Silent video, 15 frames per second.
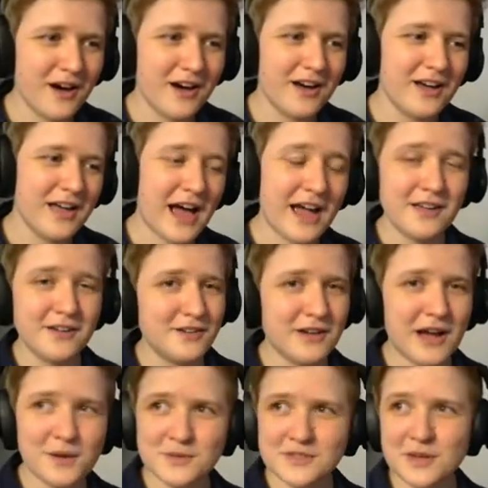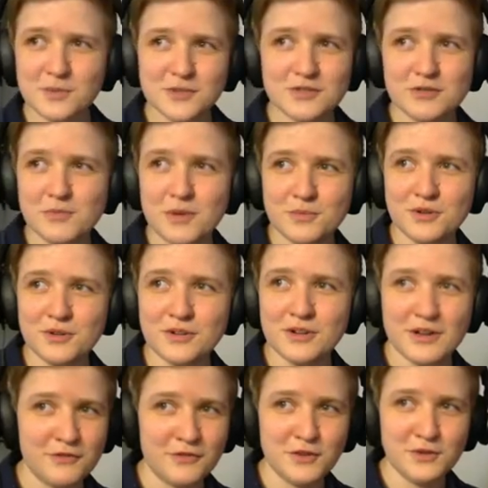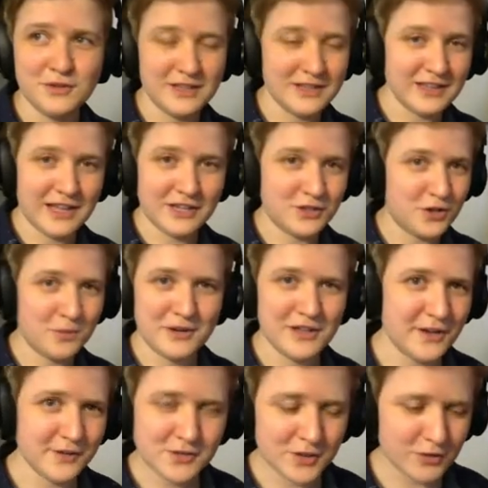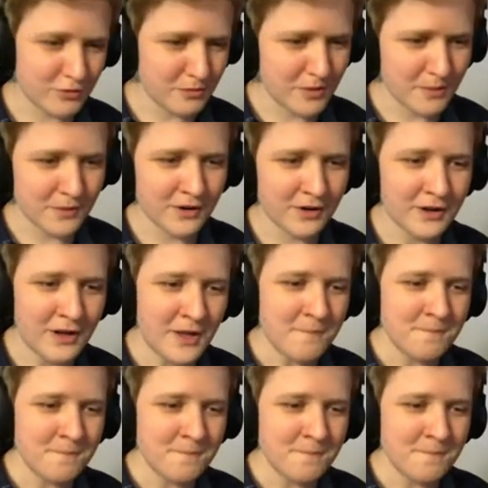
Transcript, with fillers: I, I was able to remember a few that like nobody else could remember